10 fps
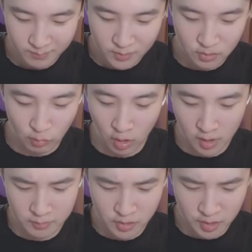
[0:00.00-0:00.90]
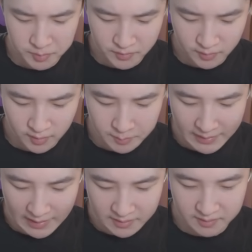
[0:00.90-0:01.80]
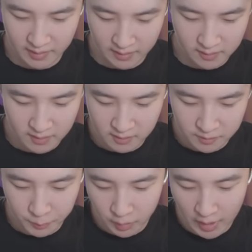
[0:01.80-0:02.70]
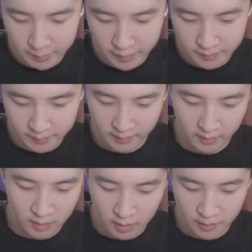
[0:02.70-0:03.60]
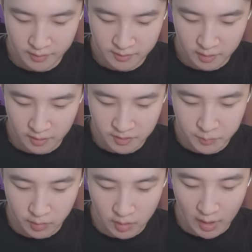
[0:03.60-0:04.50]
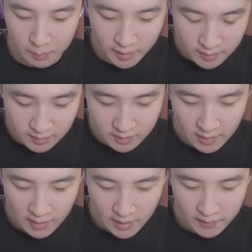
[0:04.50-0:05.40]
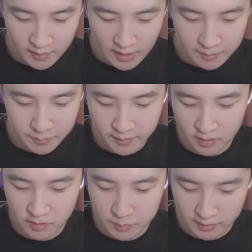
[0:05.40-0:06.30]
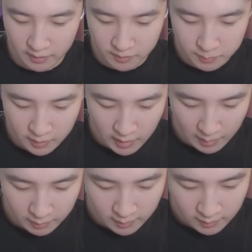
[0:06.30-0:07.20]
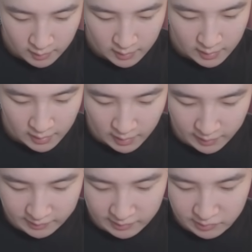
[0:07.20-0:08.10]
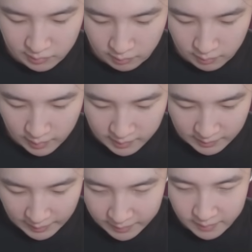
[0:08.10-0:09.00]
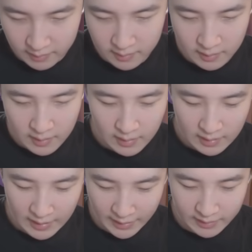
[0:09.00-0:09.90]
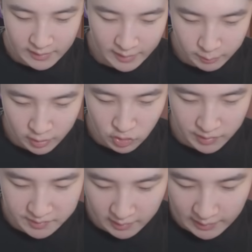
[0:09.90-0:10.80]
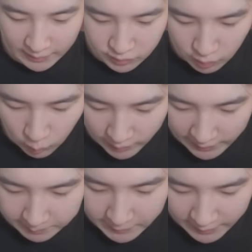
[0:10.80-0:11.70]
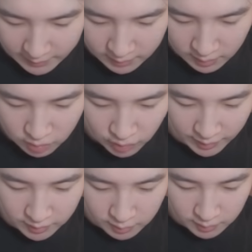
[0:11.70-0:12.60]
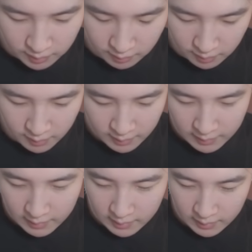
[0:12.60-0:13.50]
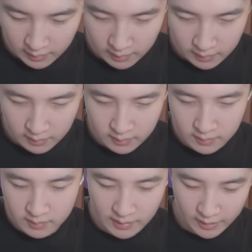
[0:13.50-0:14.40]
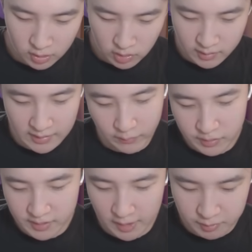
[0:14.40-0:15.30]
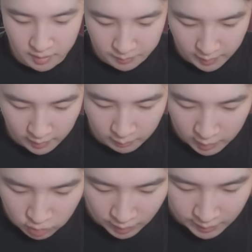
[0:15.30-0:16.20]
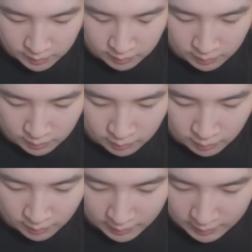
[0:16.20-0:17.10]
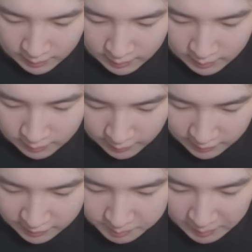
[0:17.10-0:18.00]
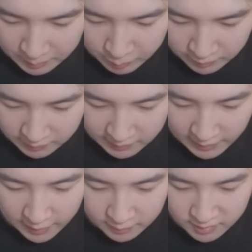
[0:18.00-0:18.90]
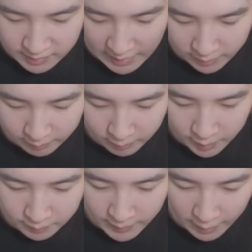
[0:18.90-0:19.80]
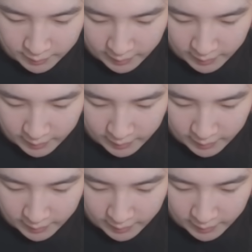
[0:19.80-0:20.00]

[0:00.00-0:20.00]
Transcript: swarm troops in the past, like the Spear Goblin. Like the card is called Spirit Goblins in the game, but they just picked out a Spirit Goblin. I guess let's do this, and I think I kind of want to try to stay alive. So what I might try to do here is I could try to Devil Snap something. We could try to do this, maybe put this guy in sack 1 round, I